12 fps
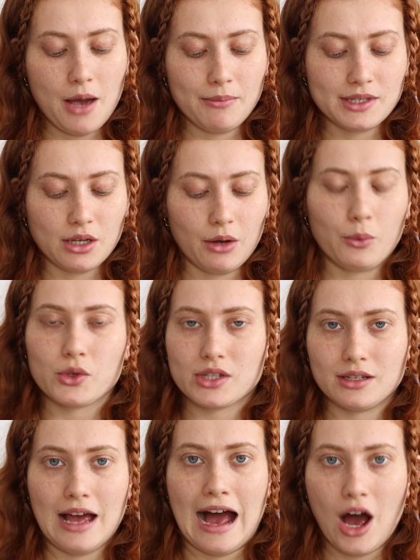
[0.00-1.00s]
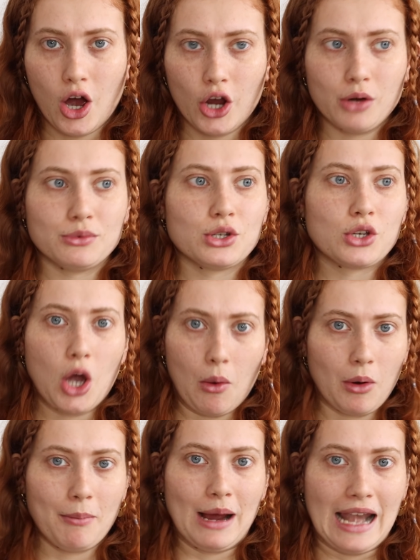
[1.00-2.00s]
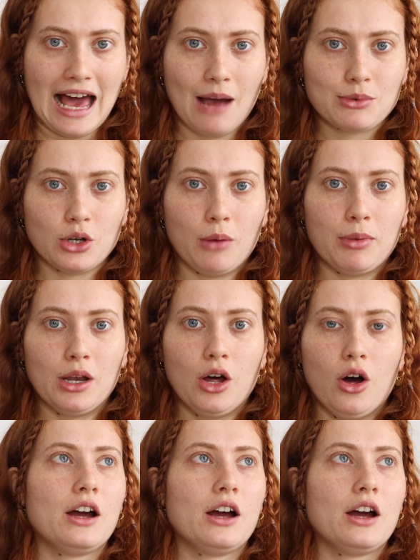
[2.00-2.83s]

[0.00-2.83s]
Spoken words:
so I wasn't at home to go on my laptop a lot.